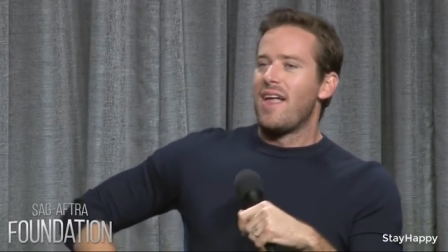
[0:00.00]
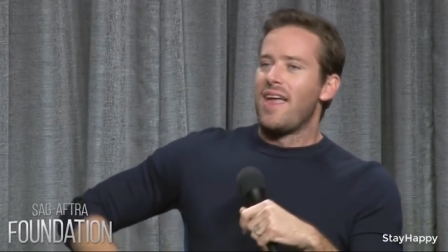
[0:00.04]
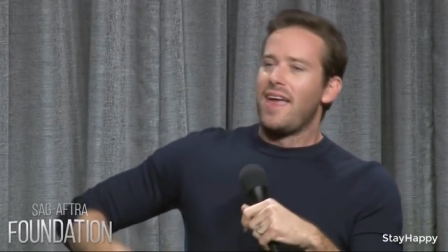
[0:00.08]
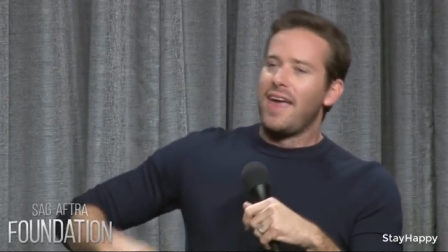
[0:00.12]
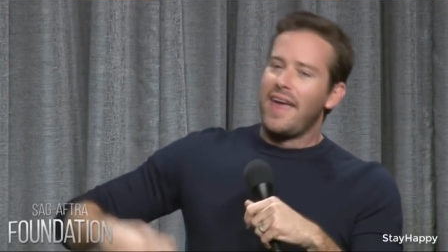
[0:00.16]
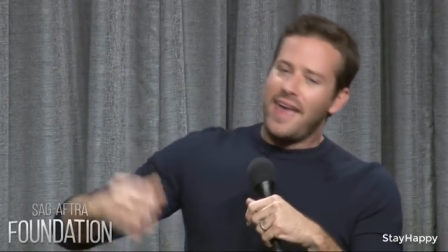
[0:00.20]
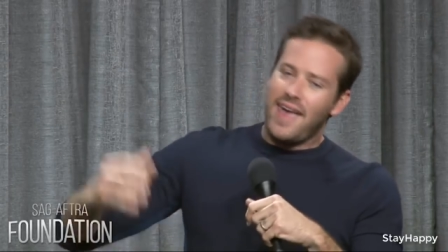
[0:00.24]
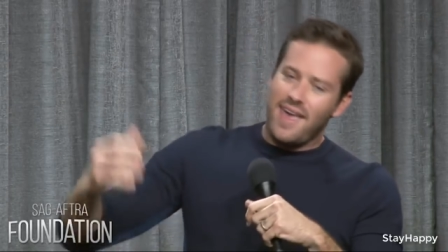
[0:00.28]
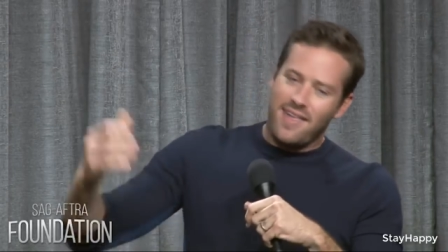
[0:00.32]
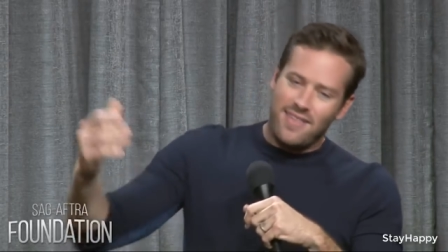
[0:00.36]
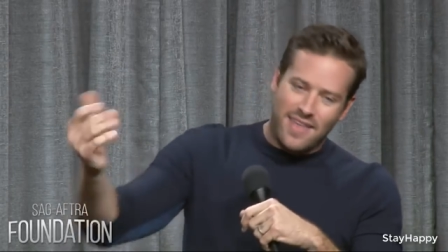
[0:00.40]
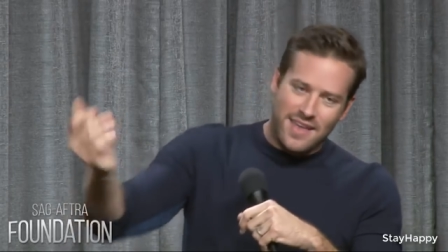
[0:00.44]

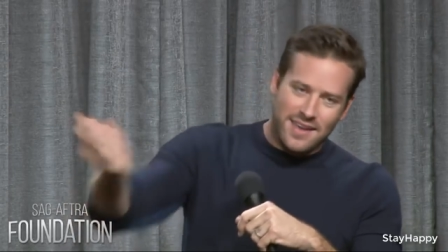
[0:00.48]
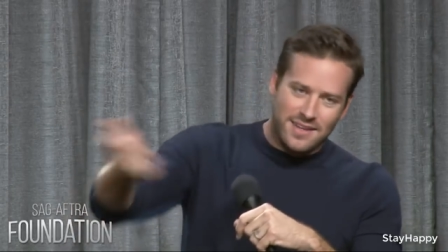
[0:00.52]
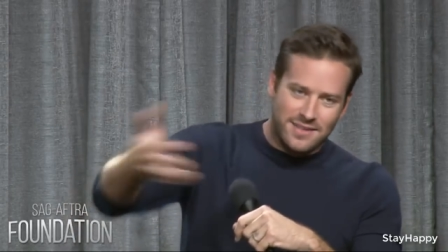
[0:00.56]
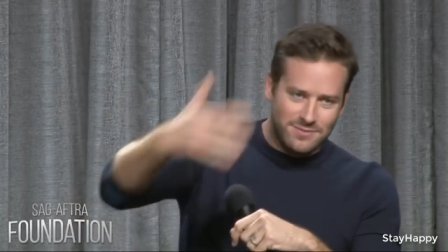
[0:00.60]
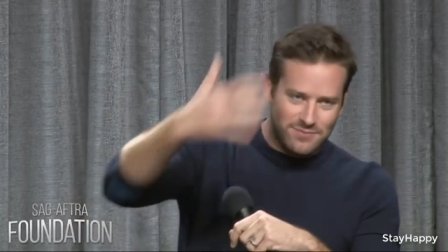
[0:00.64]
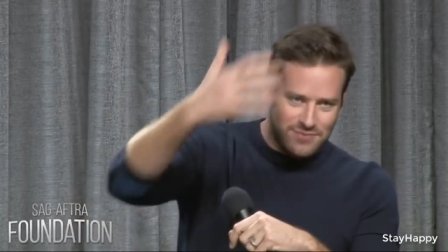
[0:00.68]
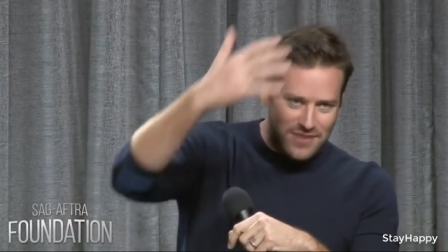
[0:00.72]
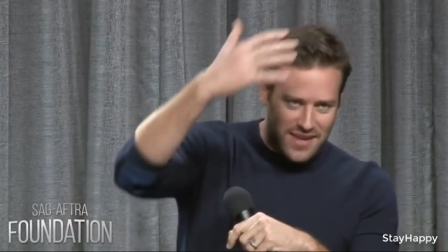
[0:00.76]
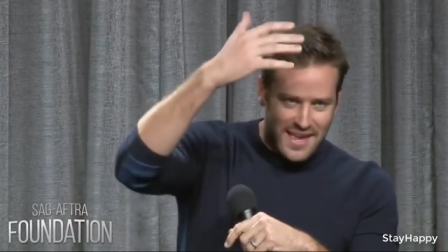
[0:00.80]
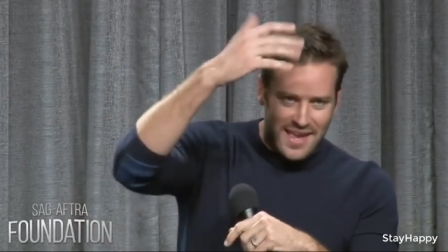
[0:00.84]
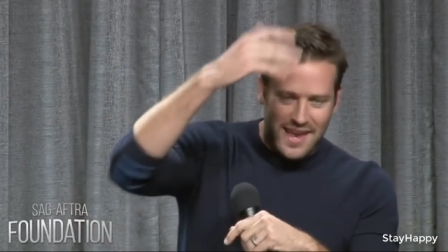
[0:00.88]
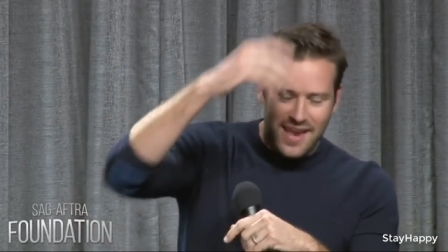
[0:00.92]
And then
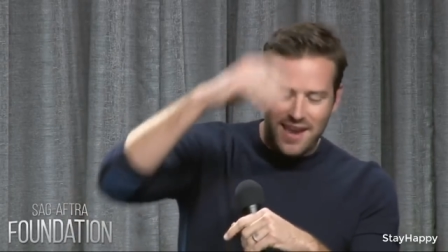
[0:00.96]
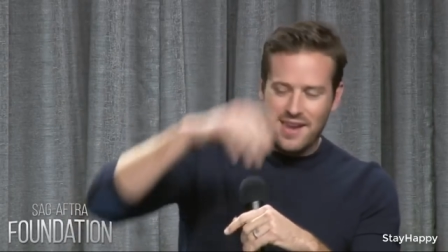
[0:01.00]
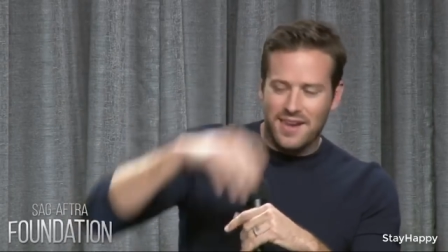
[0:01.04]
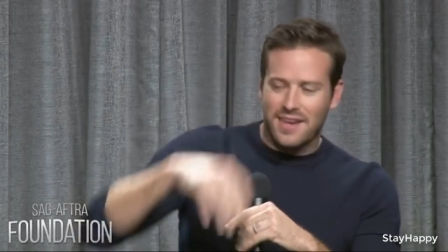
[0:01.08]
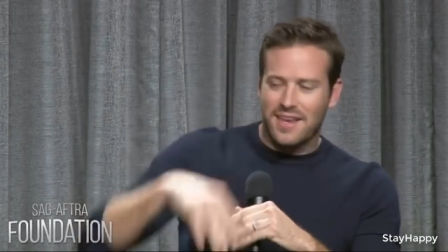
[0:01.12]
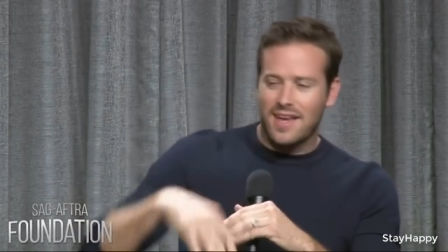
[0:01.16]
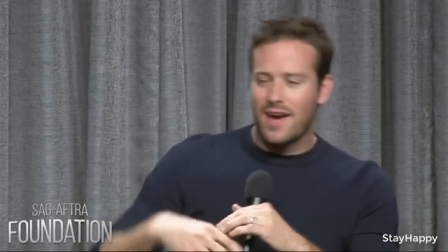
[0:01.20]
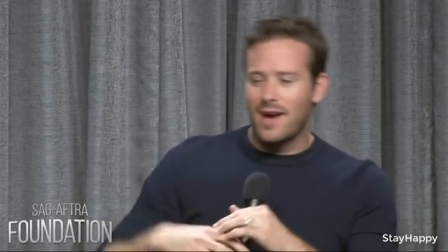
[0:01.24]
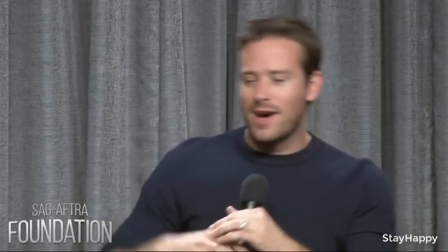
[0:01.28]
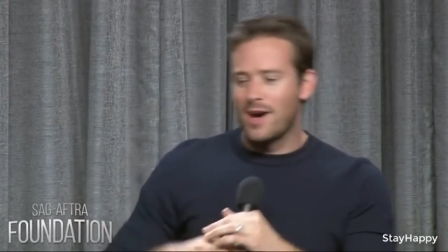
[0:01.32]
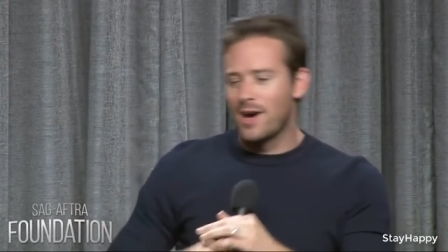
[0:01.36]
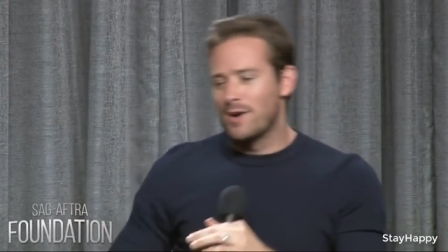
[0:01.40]
in
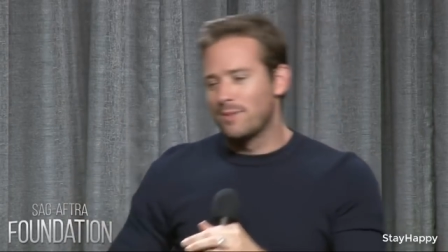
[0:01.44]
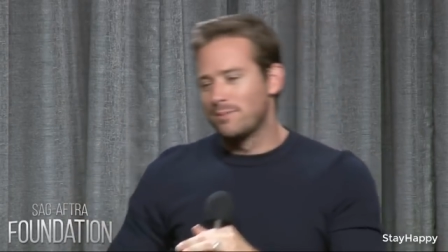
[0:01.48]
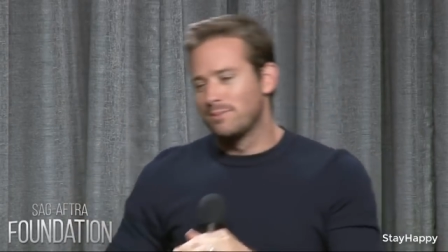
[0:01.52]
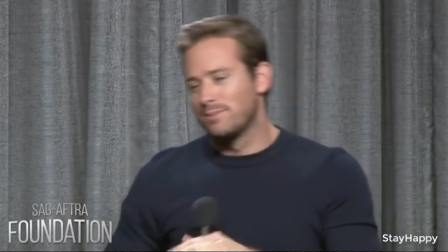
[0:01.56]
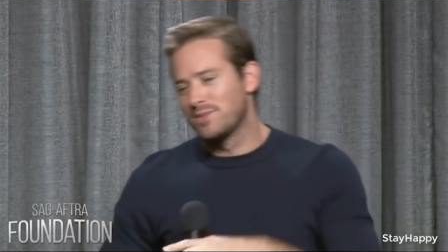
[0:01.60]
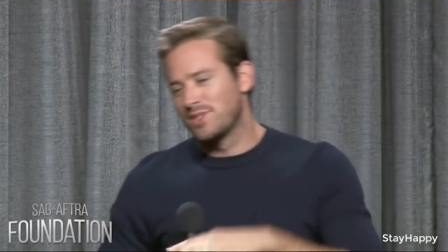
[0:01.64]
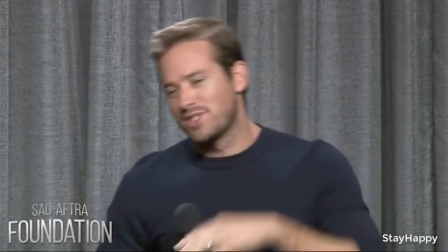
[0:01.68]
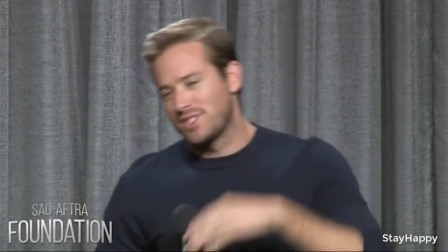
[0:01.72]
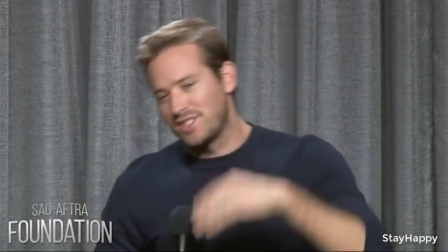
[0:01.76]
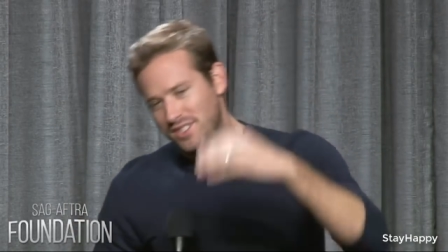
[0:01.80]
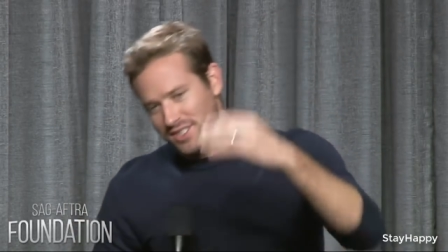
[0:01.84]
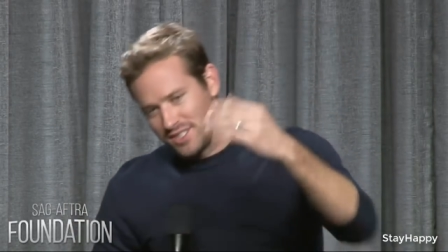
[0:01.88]
comes,
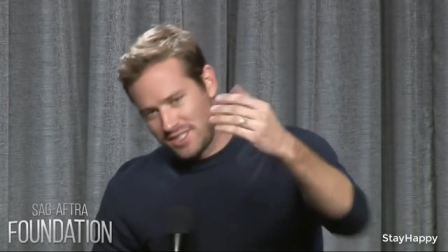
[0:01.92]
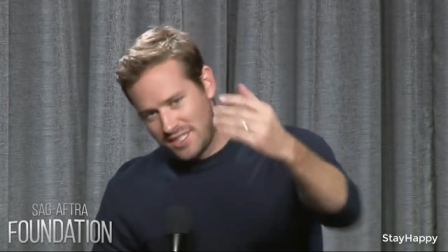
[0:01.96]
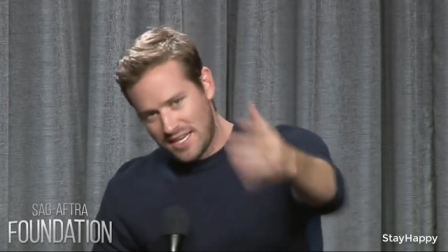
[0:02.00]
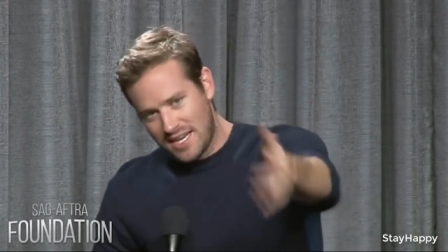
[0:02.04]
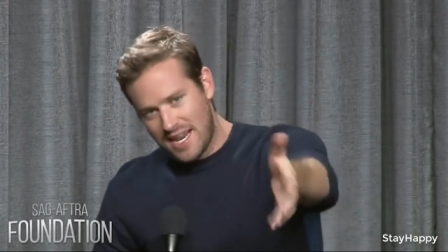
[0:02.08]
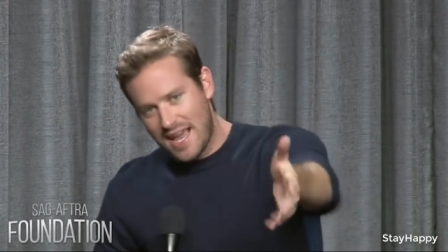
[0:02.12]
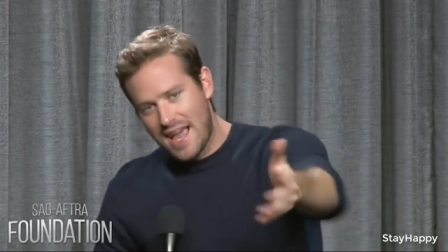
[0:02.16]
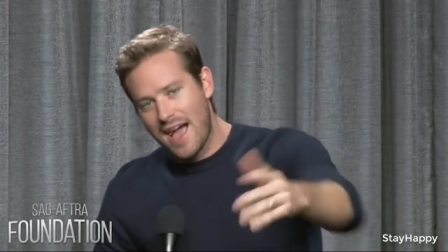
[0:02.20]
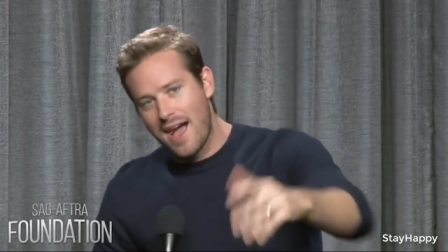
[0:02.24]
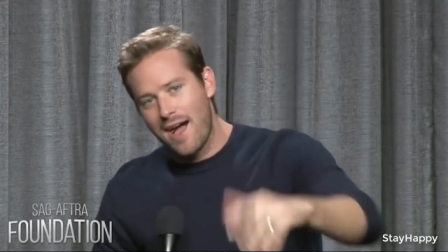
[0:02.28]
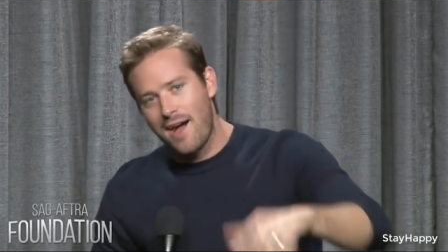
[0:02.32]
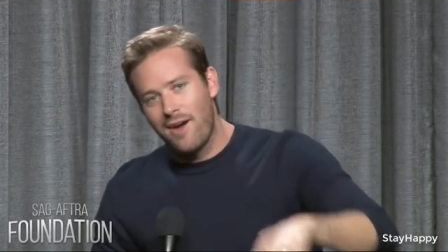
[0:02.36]
sit
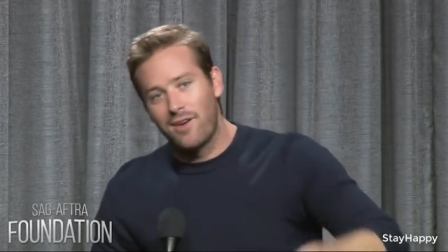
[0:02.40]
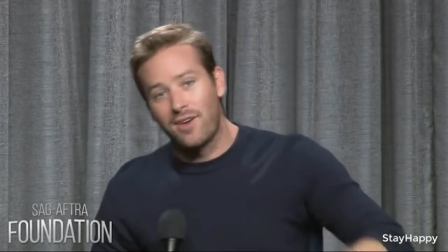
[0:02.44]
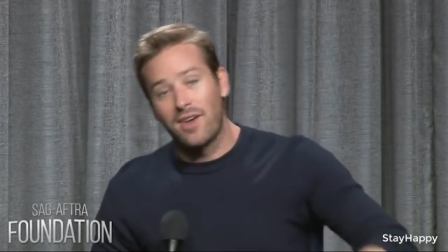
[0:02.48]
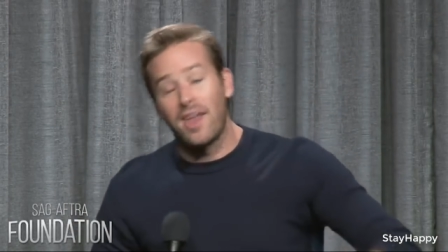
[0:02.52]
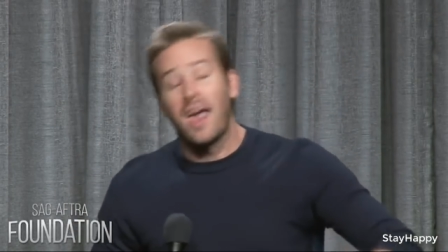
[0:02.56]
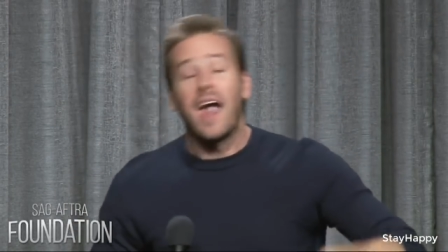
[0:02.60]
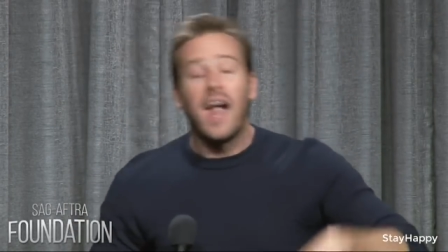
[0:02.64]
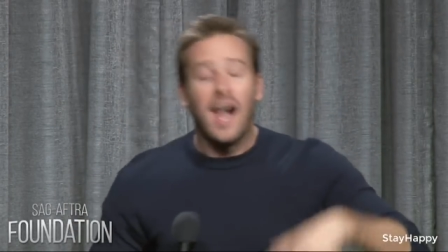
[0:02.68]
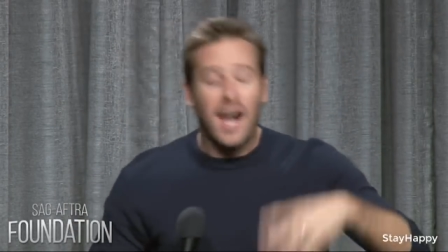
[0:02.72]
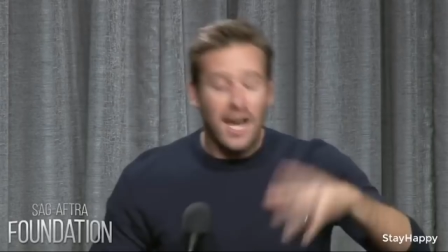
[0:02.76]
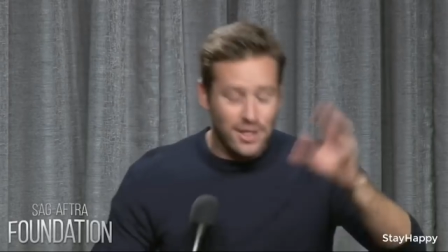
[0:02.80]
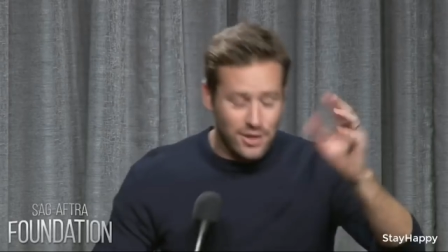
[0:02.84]
down,
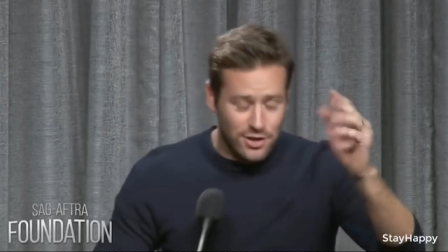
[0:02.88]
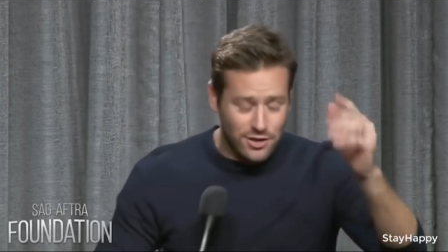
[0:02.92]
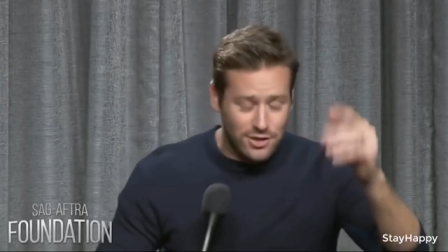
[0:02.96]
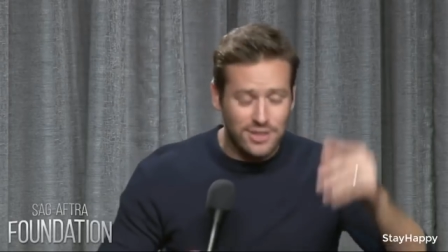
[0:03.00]
how you doing?